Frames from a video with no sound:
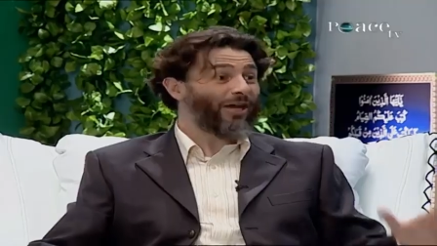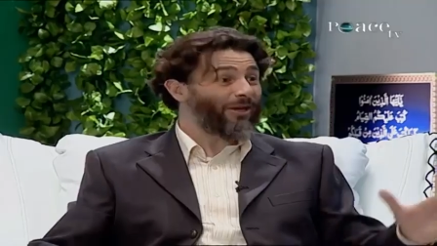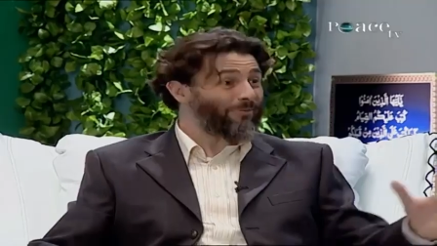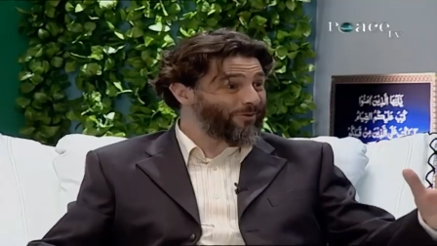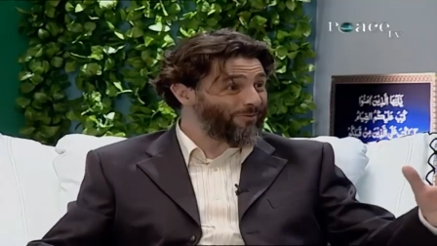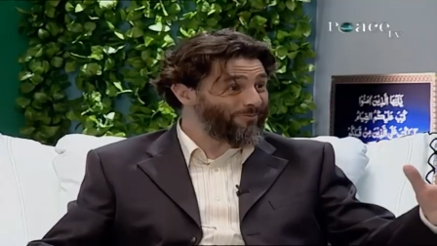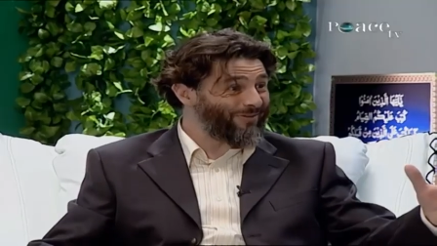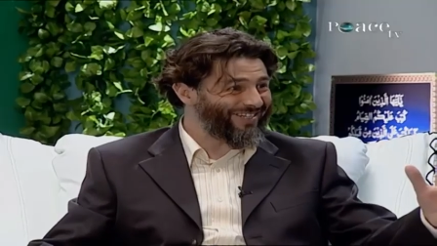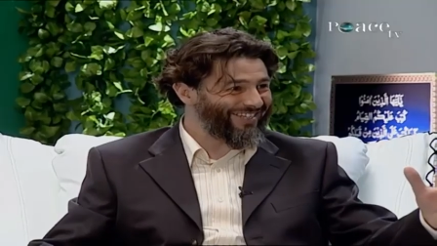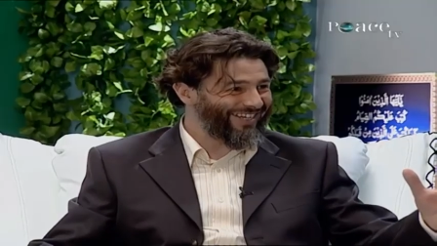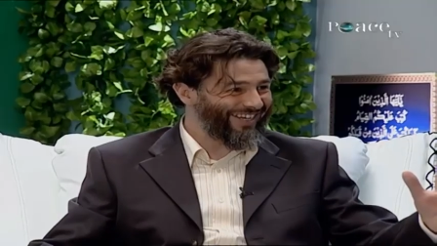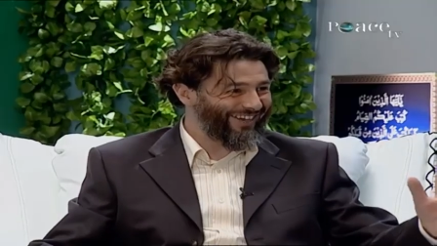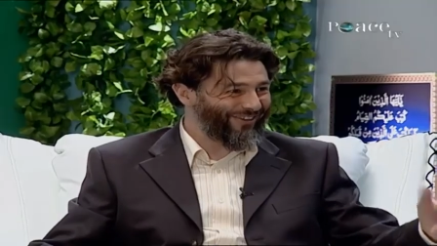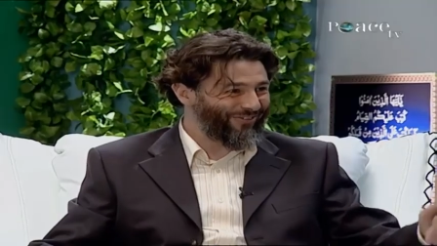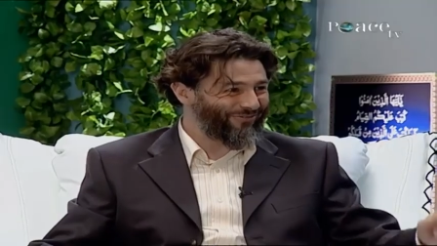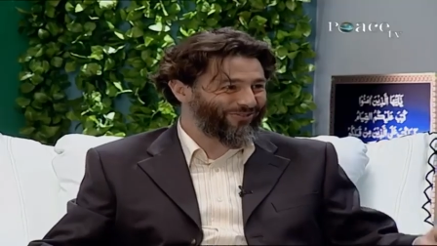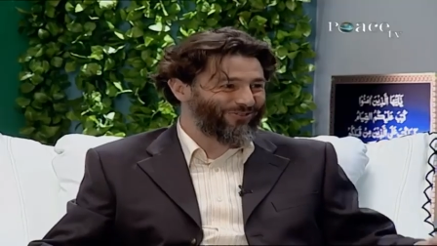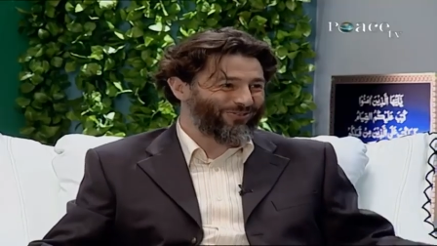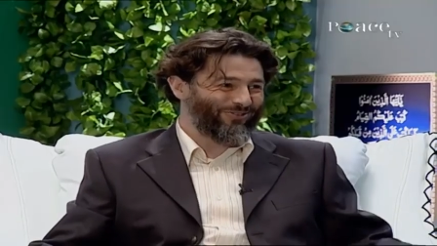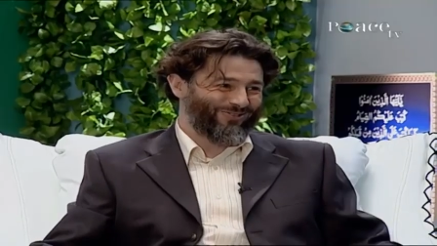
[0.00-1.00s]
Time permitting,
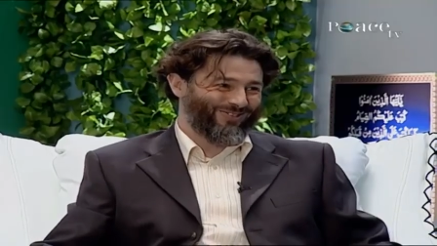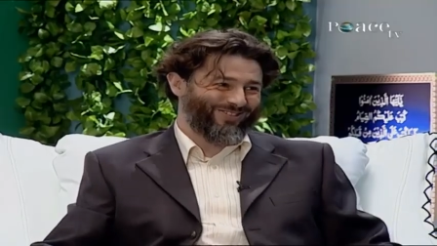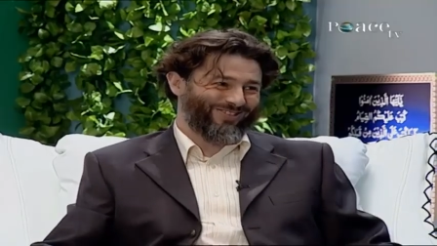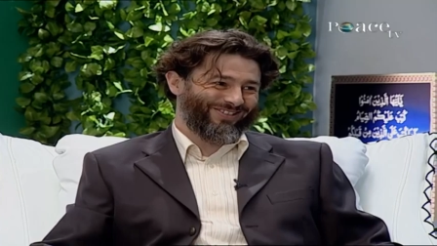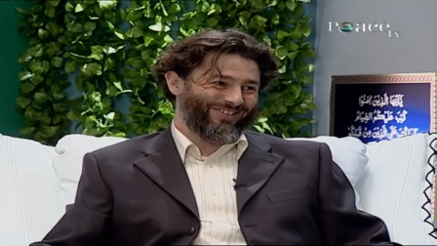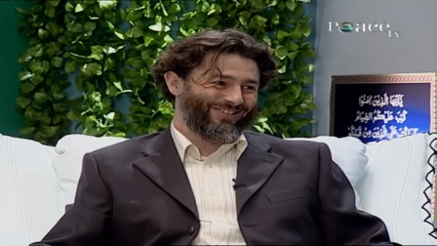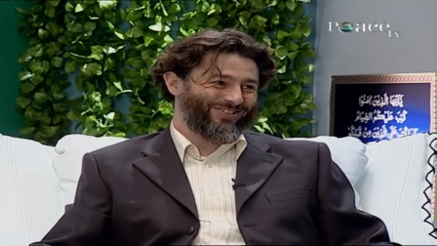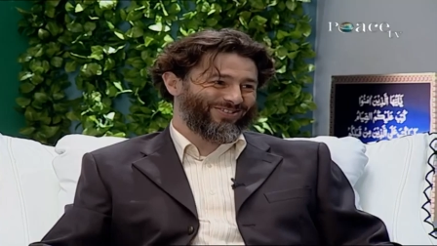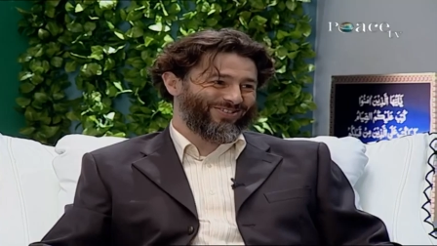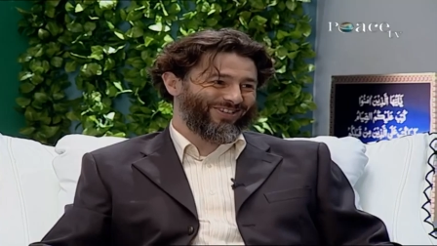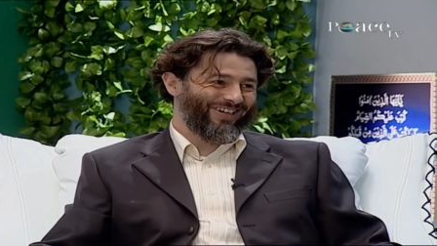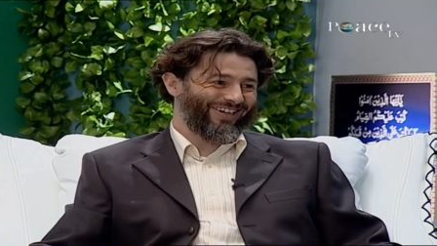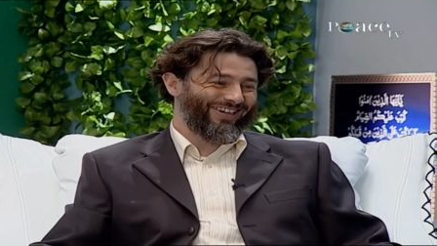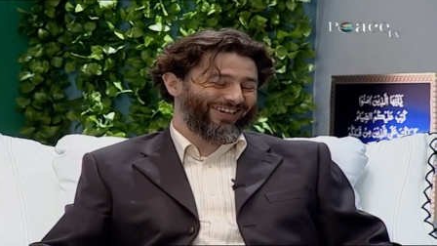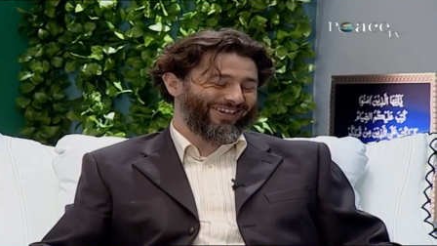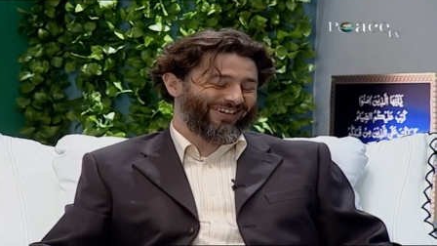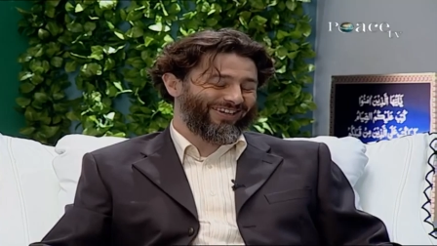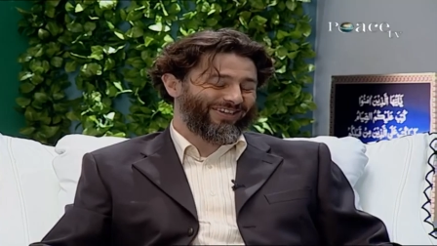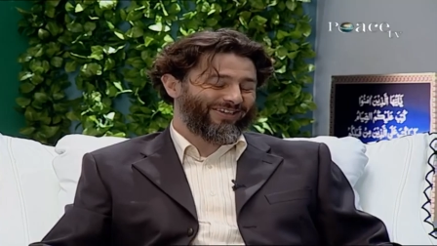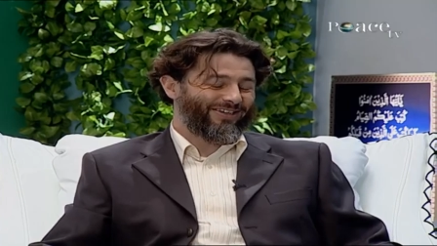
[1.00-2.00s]
of course,
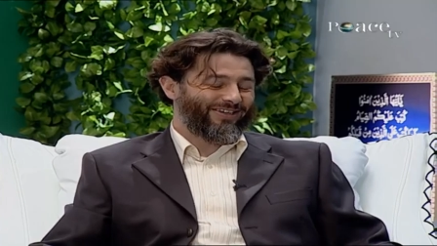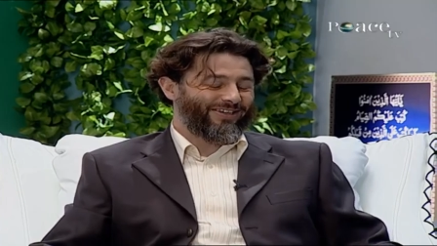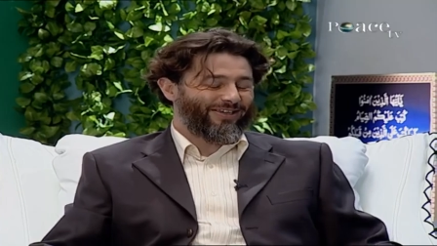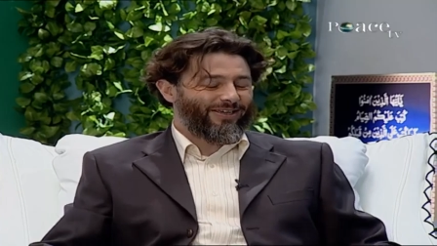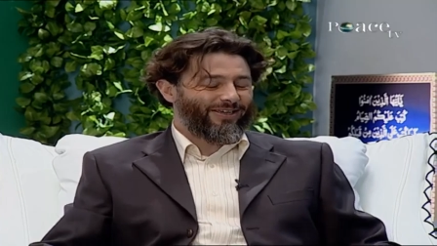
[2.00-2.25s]
inshallah.